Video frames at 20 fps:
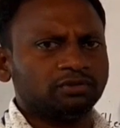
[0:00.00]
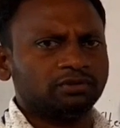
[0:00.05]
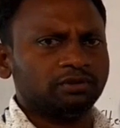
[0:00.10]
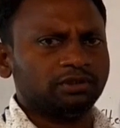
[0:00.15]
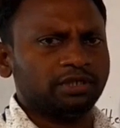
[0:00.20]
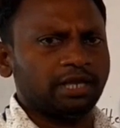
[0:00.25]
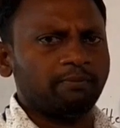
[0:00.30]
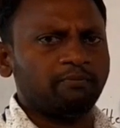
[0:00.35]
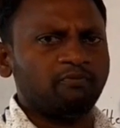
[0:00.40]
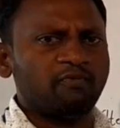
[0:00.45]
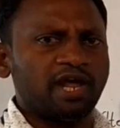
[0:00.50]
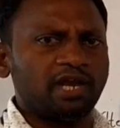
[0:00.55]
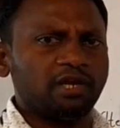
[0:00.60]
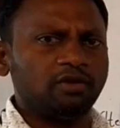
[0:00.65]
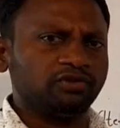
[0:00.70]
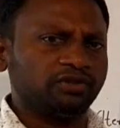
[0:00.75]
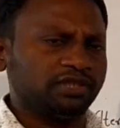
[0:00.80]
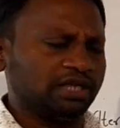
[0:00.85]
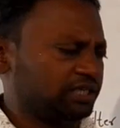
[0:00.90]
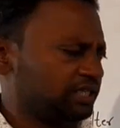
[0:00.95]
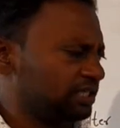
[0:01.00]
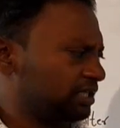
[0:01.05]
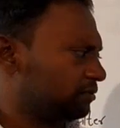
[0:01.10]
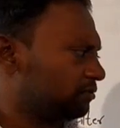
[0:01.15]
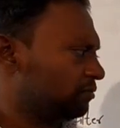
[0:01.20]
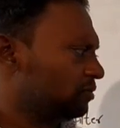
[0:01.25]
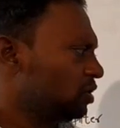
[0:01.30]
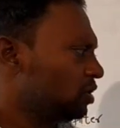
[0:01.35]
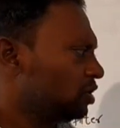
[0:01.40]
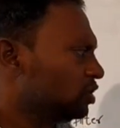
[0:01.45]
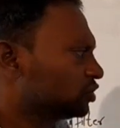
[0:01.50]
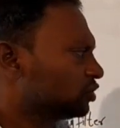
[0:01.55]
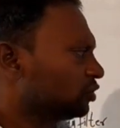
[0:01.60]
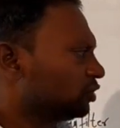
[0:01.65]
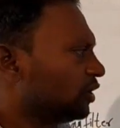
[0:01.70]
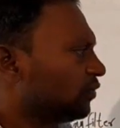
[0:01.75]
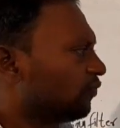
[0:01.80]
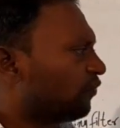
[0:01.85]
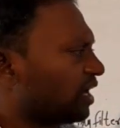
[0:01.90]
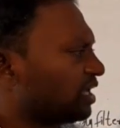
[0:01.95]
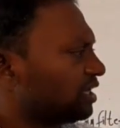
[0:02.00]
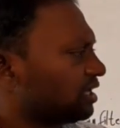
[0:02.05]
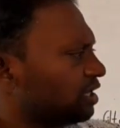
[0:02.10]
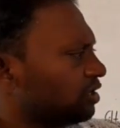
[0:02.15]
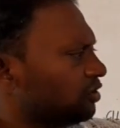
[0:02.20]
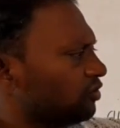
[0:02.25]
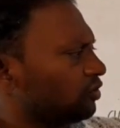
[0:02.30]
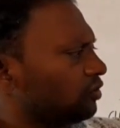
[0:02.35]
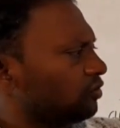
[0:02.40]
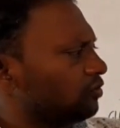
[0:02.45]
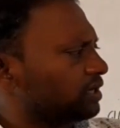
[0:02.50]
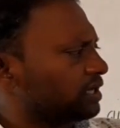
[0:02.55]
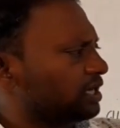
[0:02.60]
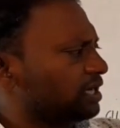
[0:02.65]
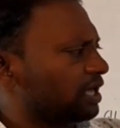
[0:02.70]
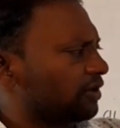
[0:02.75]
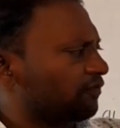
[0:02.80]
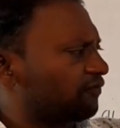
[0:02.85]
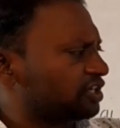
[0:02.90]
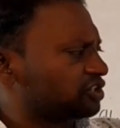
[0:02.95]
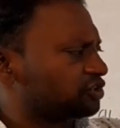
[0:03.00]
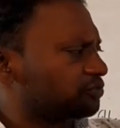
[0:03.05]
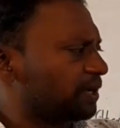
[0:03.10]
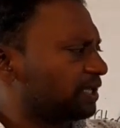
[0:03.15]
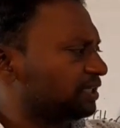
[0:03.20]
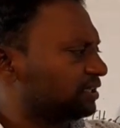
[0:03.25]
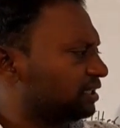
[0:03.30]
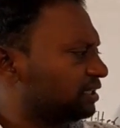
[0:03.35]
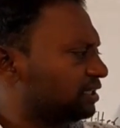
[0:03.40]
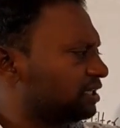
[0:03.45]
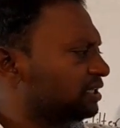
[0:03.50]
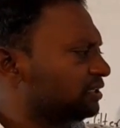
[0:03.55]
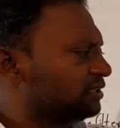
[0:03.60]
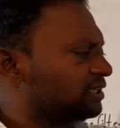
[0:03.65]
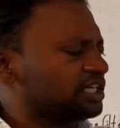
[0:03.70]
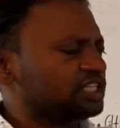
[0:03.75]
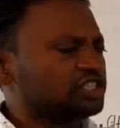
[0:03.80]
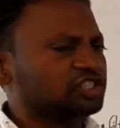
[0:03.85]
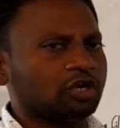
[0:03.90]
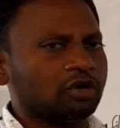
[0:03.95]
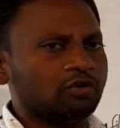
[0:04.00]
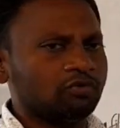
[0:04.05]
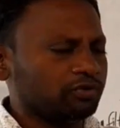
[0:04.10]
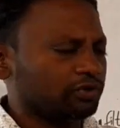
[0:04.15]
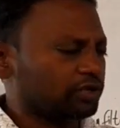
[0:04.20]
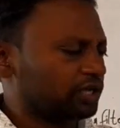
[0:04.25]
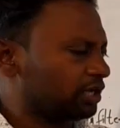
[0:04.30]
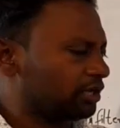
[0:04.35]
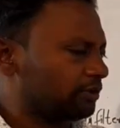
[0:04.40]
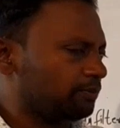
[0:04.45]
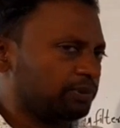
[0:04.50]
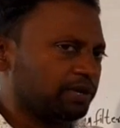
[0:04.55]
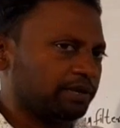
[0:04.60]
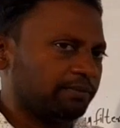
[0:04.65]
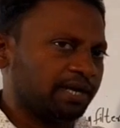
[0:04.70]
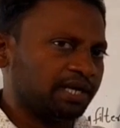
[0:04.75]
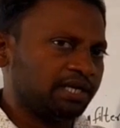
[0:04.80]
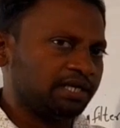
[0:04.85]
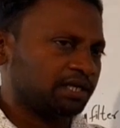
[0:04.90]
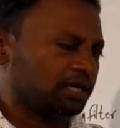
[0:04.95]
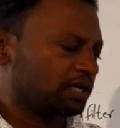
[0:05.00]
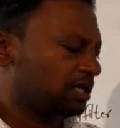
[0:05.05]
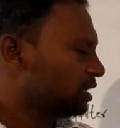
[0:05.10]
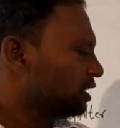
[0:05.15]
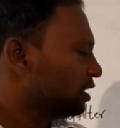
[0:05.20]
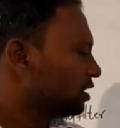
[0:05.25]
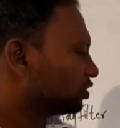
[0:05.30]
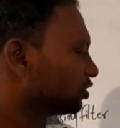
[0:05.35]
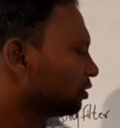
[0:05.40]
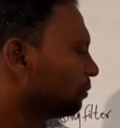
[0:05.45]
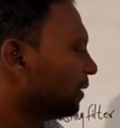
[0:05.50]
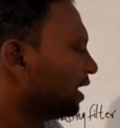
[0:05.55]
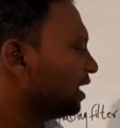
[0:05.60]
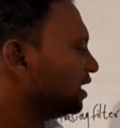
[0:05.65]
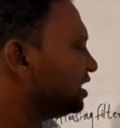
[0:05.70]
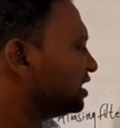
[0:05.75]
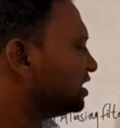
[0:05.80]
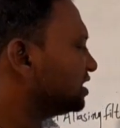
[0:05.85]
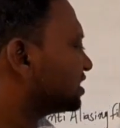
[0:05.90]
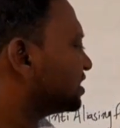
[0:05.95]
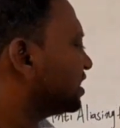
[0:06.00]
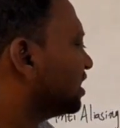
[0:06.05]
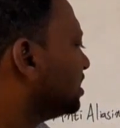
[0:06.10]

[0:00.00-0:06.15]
you downsample again by 5. Like that you will get. So 2 into 5,